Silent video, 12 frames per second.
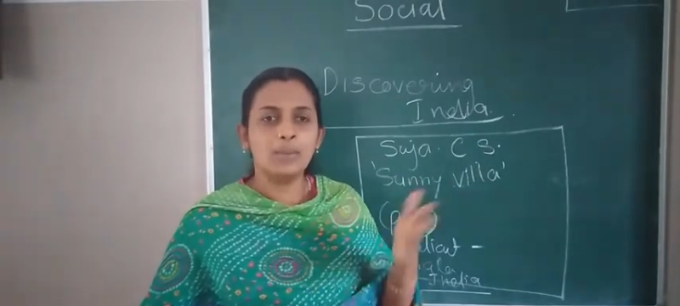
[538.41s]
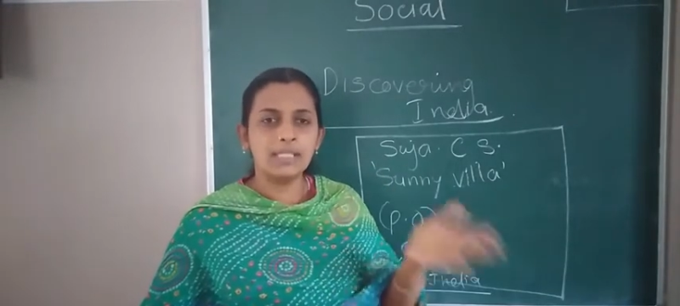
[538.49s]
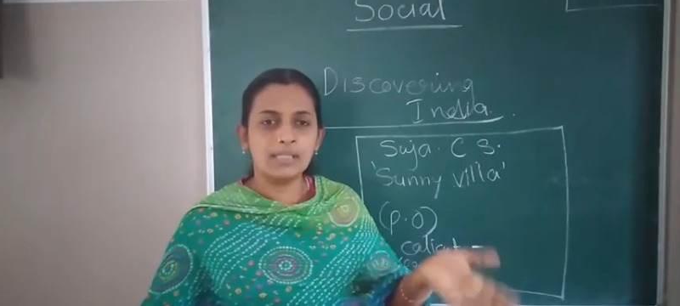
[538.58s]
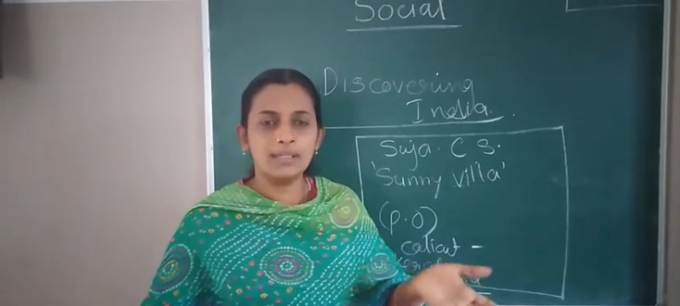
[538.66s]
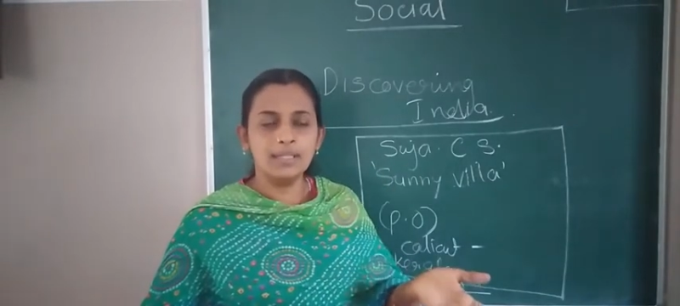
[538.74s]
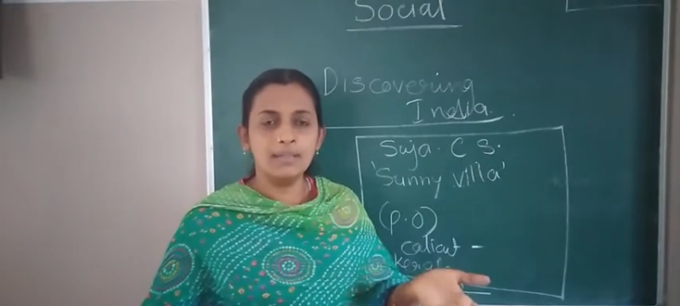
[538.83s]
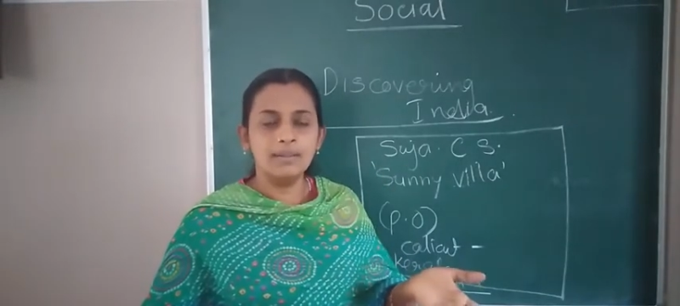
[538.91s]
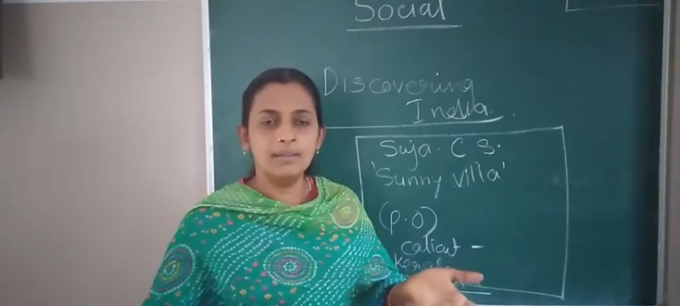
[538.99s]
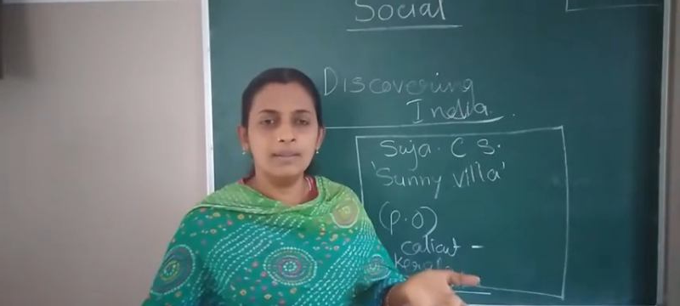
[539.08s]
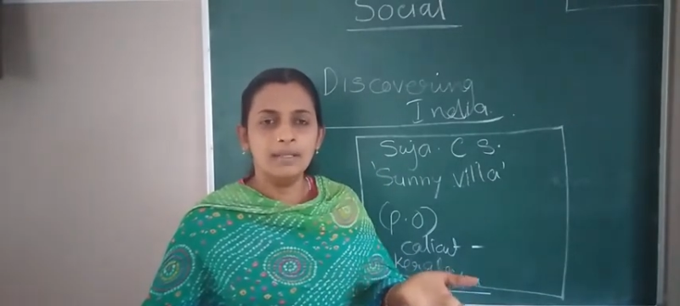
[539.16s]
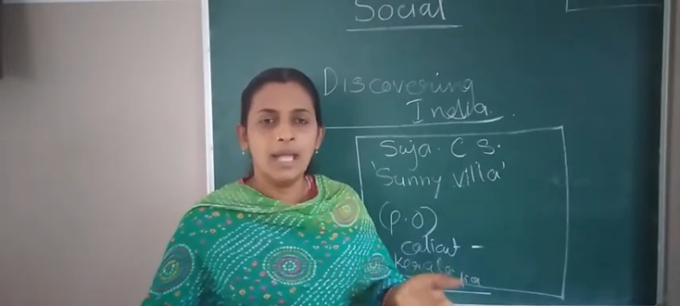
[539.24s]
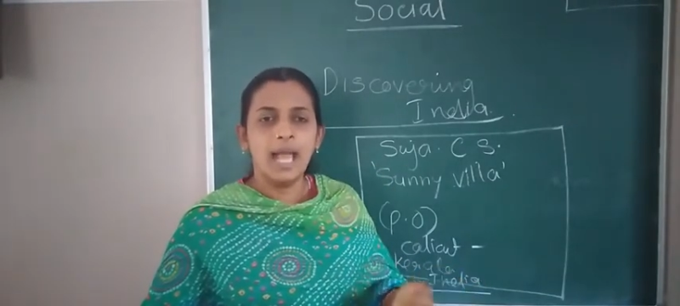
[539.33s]
question
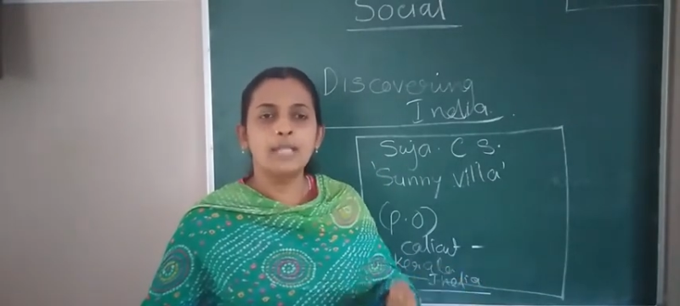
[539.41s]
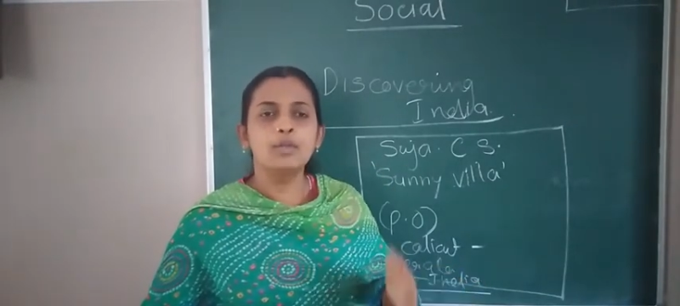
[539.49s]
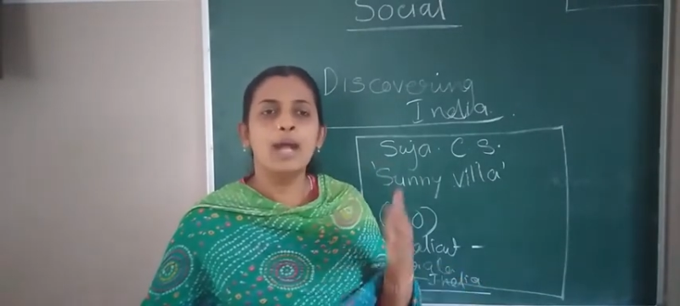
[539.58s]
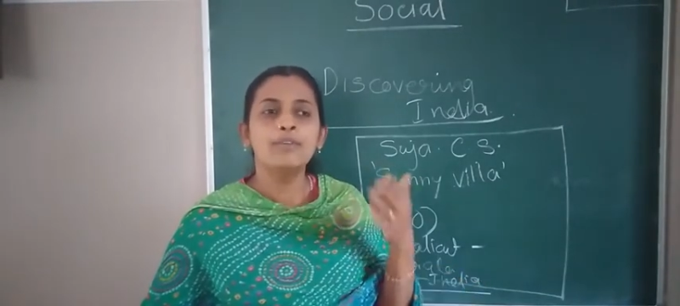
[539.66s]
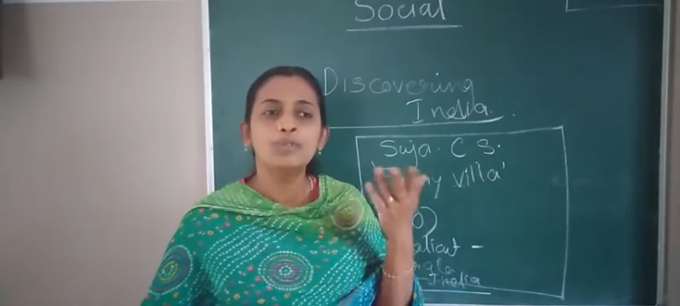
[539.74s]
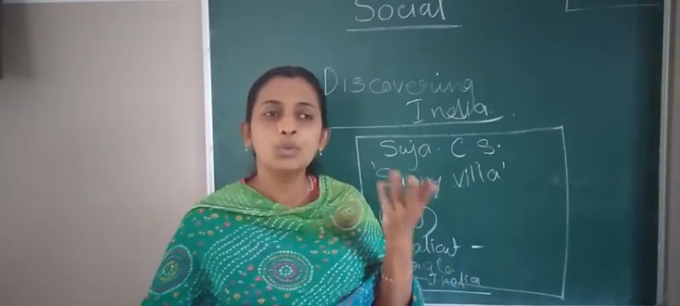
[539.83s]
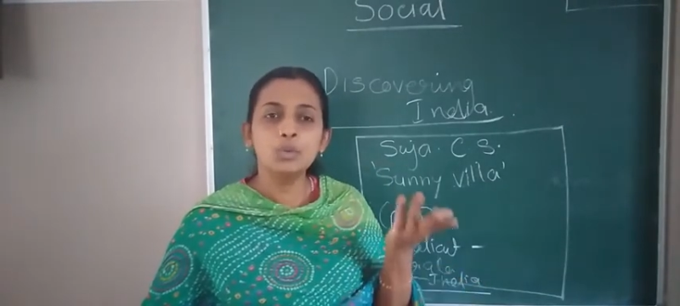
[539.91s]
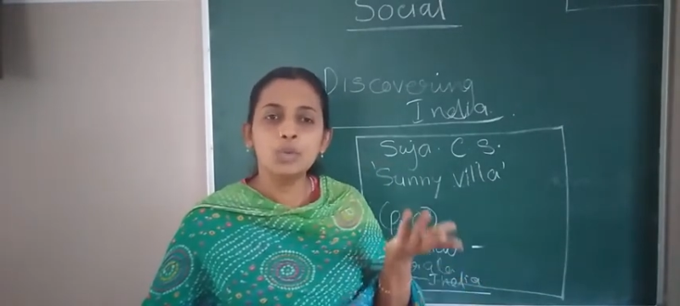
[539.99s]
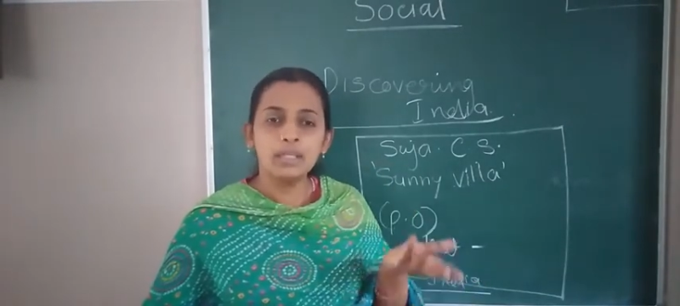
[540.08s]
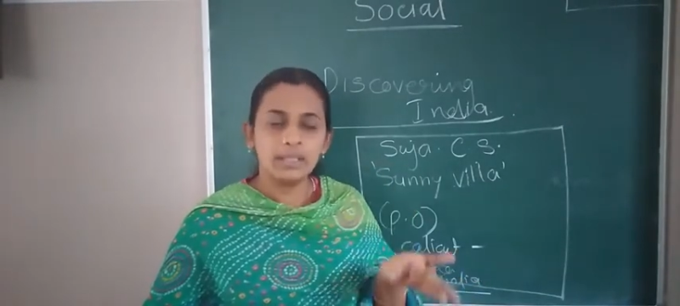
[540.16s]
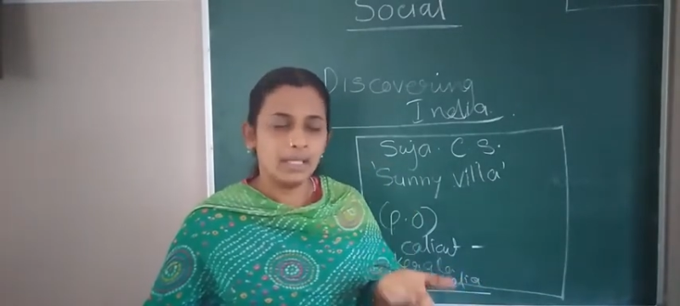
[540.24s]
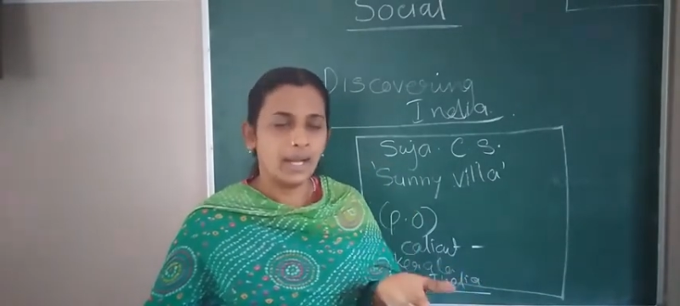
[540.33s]
and you have
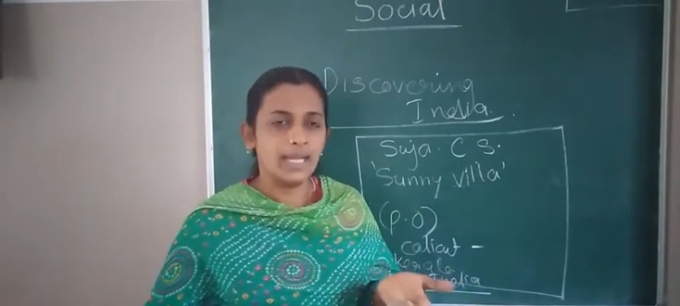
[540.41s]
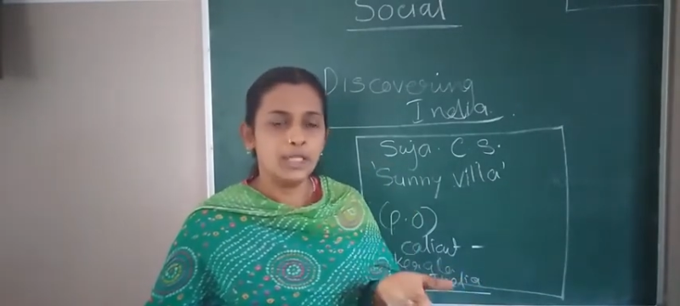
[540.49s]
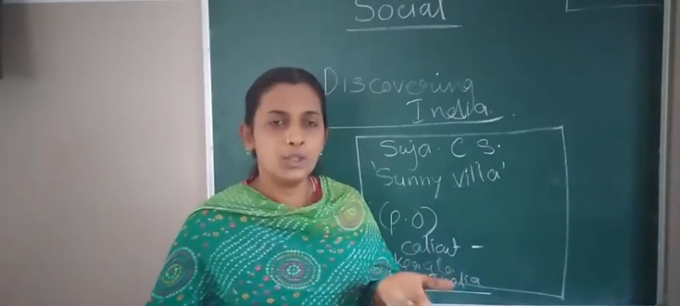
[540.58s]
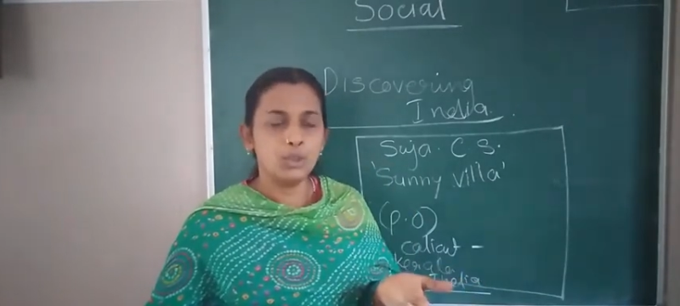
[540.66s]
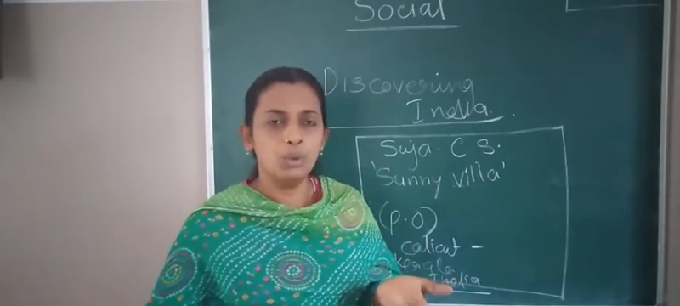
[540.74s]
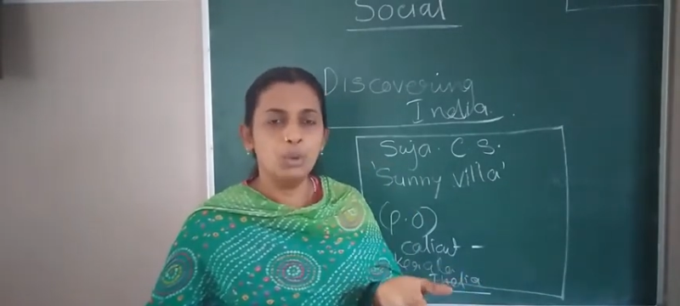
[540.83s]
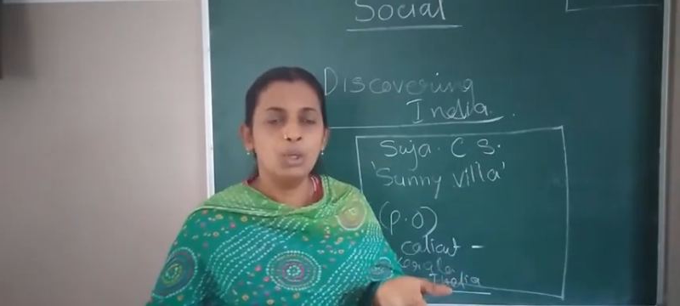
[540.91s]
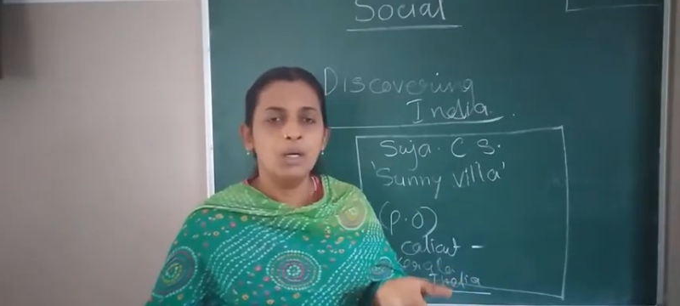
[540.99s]
the right to